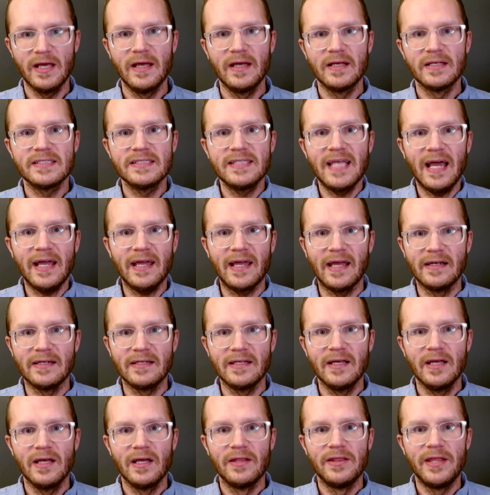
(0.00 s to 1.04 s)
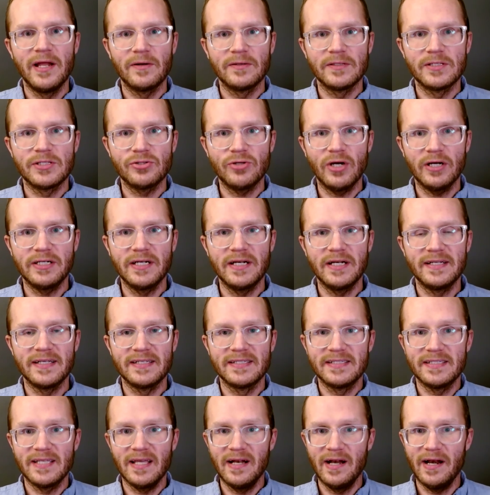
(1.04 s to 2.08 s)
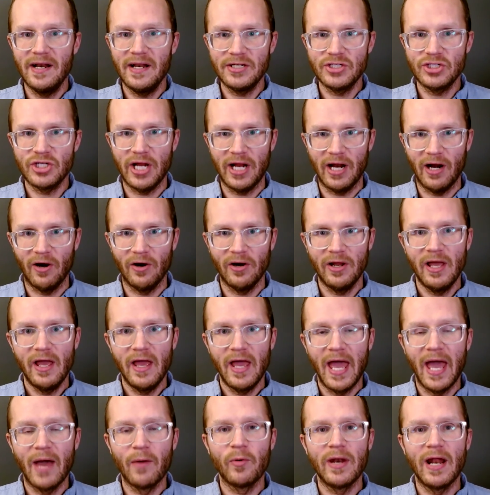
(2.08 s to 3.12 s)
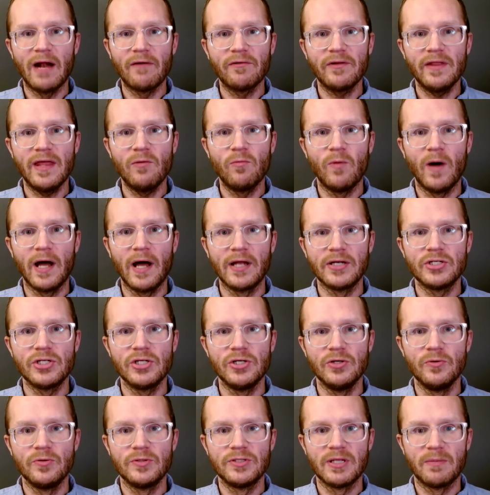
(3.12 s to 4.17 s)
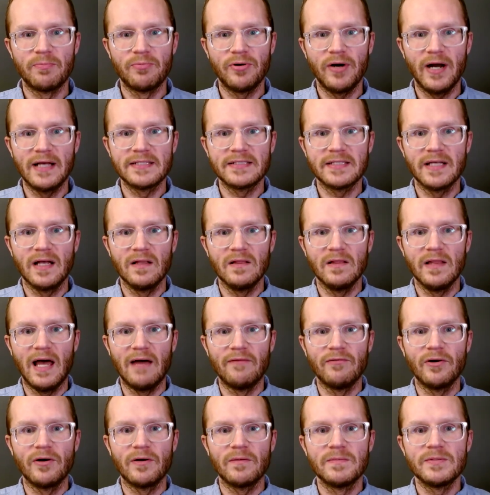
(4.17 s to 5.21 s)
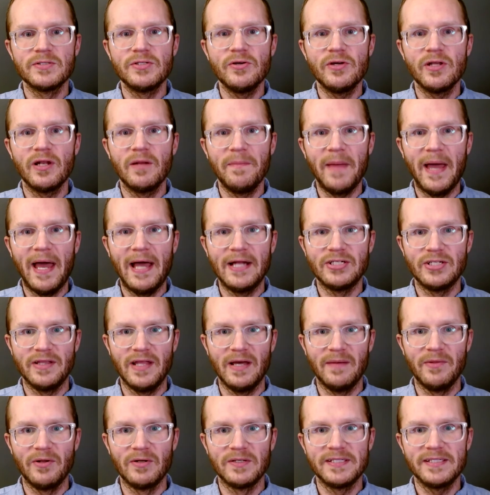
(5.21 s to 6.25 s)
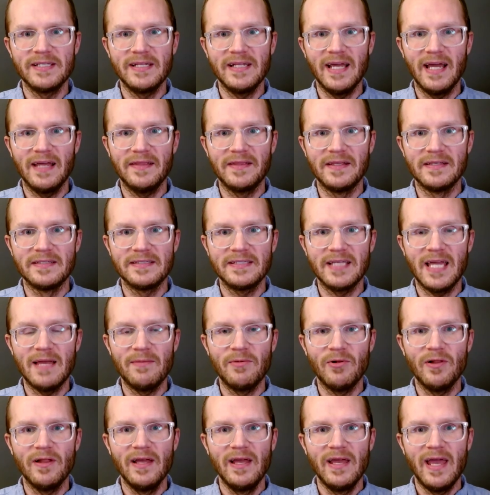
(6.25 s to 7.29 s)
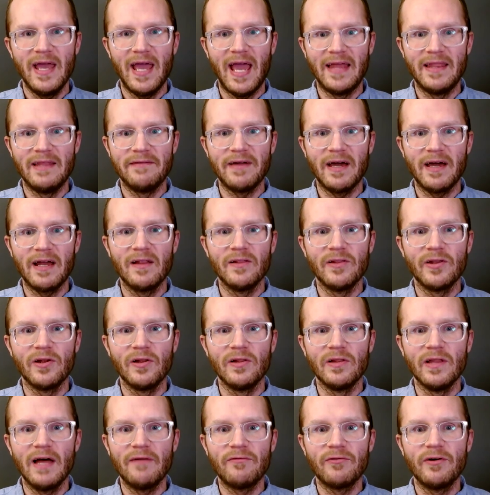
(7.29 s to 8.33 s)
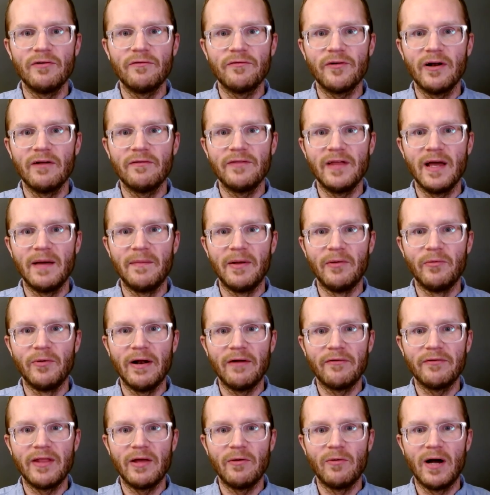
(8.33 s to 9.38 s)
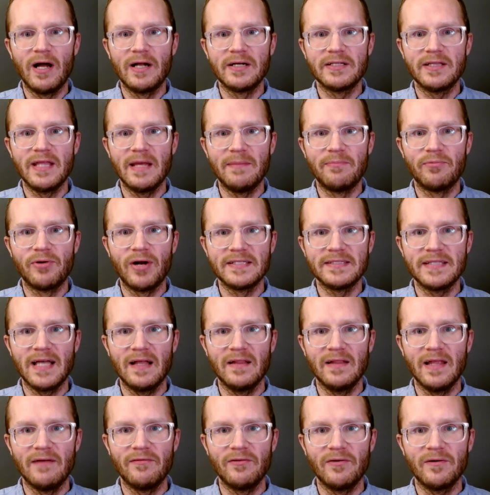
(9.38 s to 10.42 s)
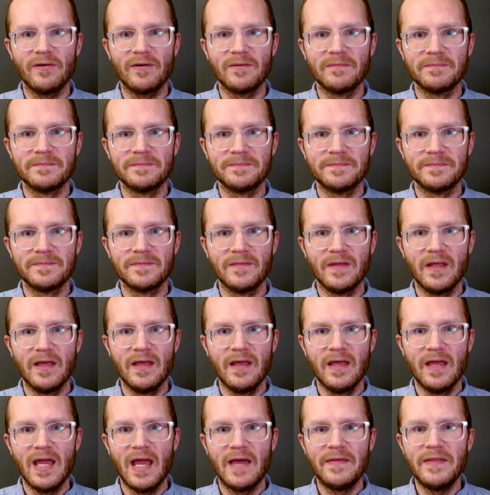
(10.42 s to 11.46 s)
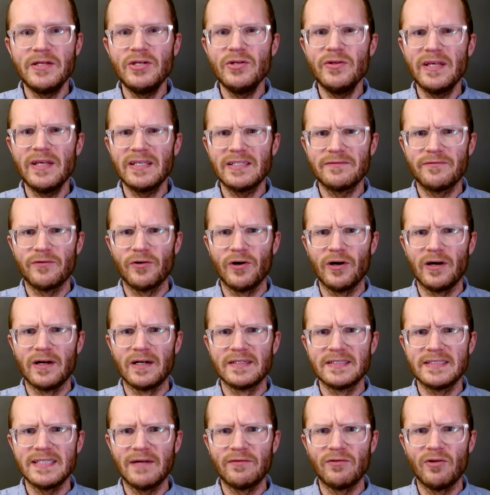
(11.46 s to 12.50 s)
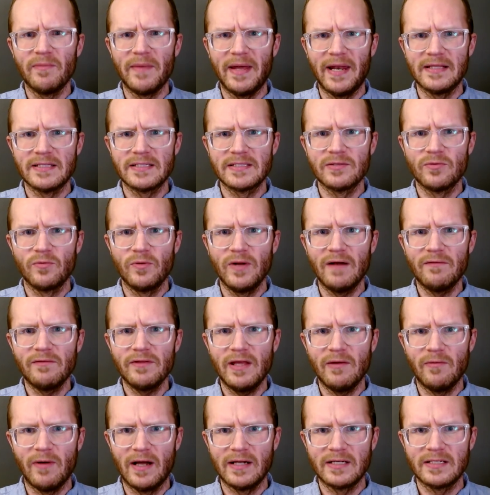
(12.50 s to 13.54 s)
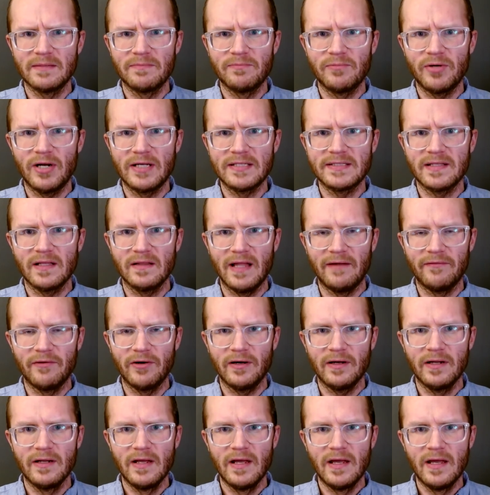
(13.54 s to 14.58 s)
Second, they're instructed to sit at a chair and whenever they want to, to press a lever. So you can imagine them. They're sitting at this table and they've got a little lever in front of them and whenever they want, they press that lever. And they do this for several minutes, whenever they want, press the lever.